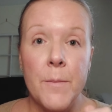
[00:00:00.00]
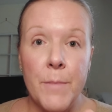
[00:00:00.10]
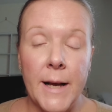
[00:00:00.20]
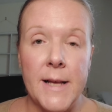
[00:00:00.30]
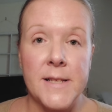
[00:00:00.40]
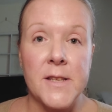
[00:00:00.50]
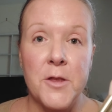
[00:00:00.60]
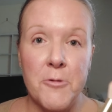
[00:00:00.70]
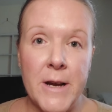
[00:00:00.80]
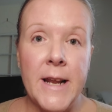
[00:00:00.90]
Because
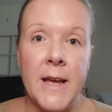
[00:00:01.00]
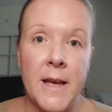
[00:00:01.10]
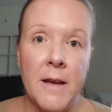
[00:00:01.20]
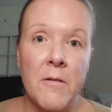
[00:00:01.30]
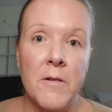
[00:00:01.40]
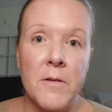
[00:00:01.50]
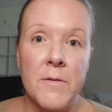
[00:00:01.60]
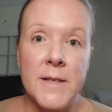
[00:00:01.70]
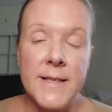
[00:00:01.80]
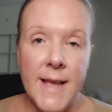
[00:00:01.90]
3D
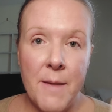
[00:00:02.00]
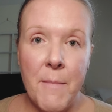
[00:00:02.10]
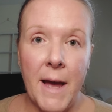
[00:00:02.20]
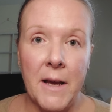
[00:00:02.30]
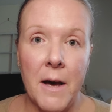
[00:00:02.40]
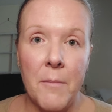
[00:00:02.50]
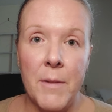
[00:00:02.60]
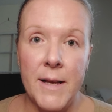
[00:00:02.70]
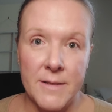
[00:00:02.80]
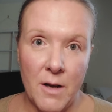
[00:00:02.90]
Saint makeup
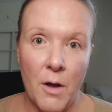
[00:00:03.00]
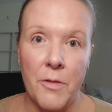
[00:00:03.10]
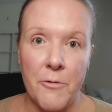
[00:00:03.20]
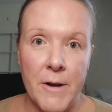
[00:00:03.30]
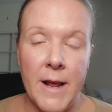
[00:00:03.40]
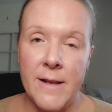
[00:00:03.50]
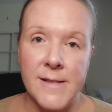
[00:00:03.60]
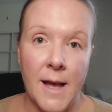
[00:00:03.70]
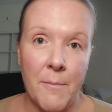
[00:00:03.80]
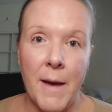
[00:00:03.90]
is called 3D
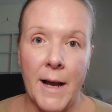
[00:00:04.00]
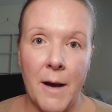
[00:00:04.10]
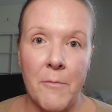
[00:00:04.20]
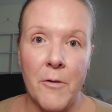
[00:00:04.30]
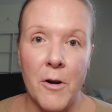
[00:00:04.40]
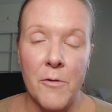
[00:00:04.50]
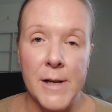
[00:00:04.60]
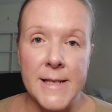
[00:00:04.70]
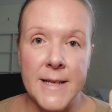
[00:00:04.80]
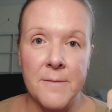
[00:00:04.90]
Saint makeup for a
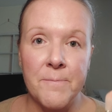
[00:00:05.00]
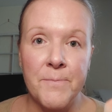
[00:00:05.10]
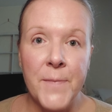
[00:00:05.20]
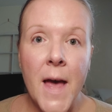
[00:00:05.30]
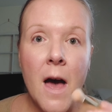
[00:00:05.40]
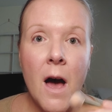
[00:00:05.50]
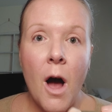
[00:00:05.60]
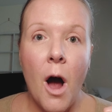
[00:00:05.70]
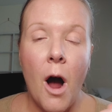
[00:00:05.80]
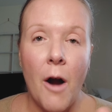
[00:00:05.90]
reason.
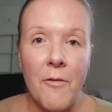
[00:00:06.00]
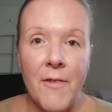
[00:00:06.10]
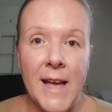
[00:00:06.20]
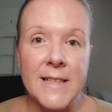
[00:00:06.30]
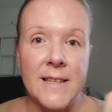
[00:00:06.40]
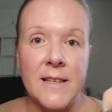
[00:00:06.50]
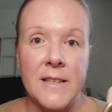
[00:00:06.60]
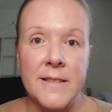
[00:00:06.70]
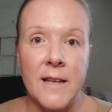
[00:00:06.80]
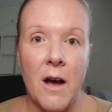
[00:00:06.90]
Our
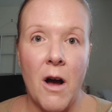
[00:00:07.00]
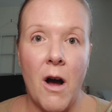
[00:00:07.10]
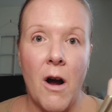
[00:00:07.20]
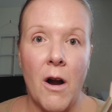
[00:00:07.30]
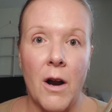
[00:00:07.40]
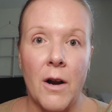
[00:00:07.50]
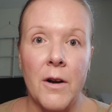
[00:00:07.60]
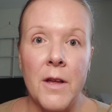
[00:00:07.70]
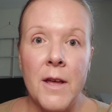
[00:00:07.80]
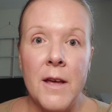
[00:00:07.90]
faces
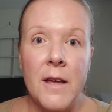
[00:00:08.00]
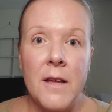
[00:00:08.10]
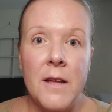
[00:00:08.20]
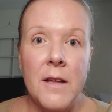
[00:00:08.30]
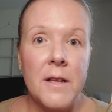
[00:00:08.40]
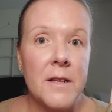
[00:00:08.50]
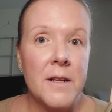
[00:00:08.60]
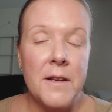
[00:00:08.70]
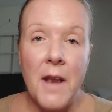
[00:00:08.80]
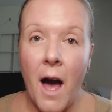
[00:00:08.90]
are
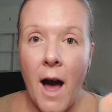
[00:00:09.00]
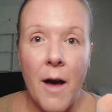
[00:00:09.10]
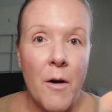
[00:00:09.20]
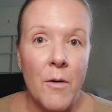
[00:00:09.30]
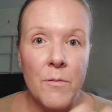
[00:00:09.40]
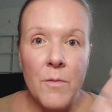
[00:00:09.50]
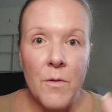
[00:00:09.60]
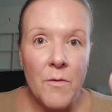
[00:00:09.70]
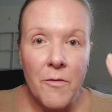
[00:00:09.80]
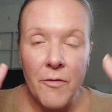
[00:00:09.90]
not
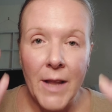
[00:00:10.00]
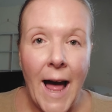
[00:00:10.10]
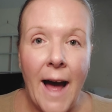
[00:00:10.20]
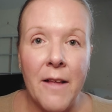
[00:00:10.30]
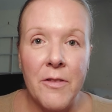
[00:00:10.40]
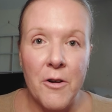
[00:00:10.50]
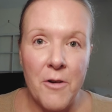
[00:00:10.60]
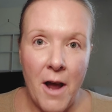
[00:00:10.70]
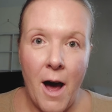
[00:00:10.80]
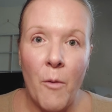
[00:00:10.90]
flat. They're
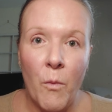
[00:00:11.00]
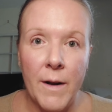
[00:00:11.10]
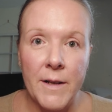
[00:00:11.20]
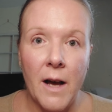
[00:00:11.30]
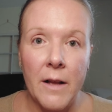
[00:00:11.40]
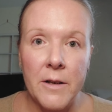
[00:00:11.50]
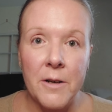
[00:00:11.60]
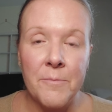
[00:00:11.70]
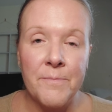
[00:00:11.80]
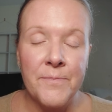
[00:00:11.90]
not one
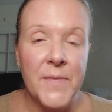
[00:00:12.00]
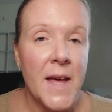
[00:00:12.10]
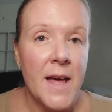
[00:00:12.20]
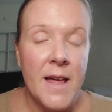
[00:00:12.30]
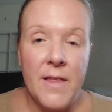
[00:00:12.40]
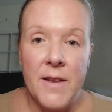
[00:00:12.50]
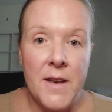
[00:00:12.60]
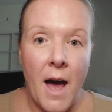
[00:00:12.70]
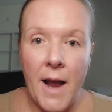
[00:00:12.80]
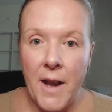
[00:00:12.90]
color.
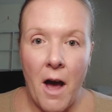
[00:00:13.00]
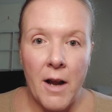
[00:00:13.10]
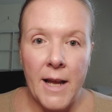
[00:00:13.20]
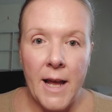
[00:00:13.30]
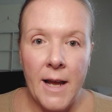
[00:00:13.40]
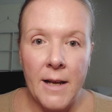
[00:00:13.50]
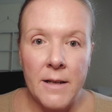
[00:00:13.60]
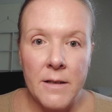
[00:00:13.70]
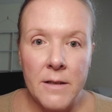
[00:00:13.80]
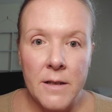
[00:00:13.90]
Not knocking
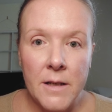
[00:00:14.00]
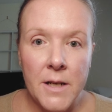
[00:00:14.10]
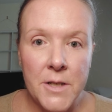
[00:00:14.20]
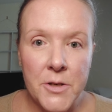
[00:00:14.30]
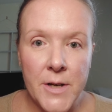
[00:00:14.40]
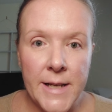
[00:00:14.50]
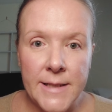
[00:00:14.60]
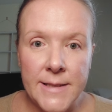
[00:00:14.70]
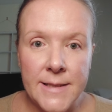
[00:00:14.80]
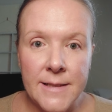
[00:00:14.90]

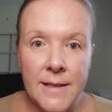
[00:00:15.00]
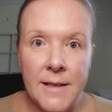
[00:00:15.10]
Catrice.